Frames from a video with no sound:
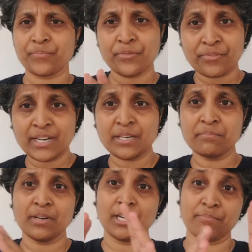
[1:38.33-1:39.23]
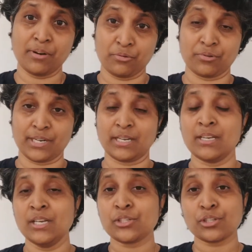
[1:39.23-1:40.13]
freedom and boundary.
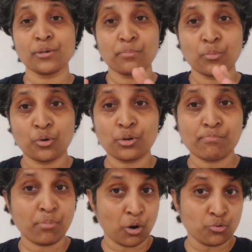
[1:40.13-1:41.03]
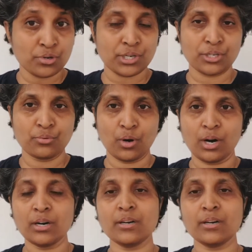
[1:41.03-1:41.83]
So the more bound you are,